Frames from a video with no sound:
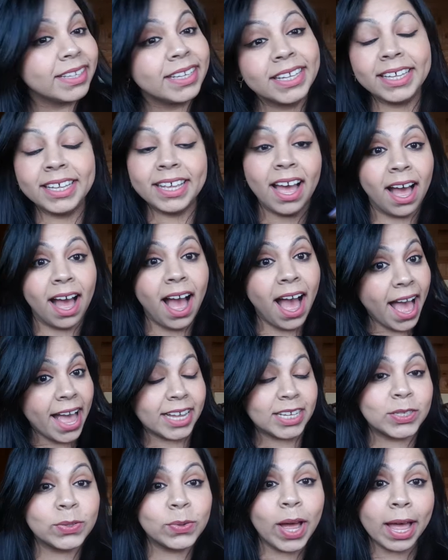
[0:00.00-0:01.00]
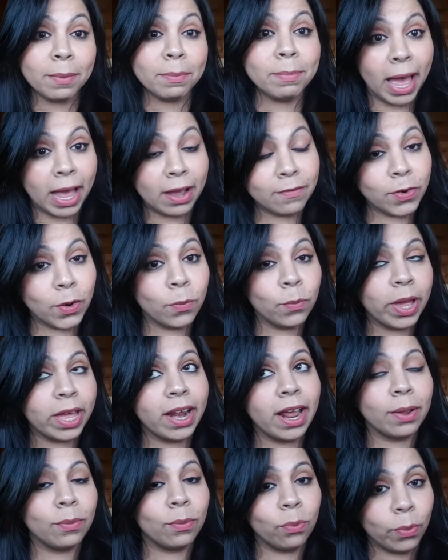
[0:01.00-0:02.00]
Yeah, hi. So I'm back from
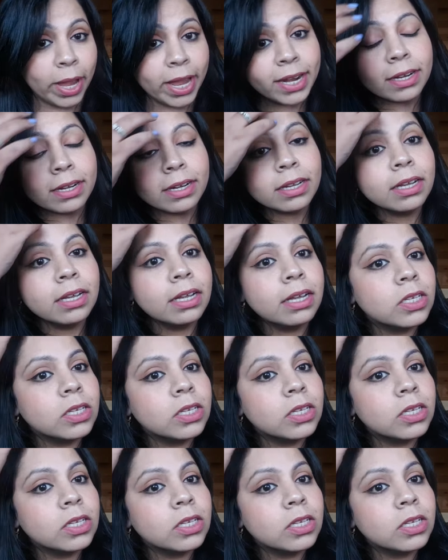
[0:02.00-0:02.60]
where I went.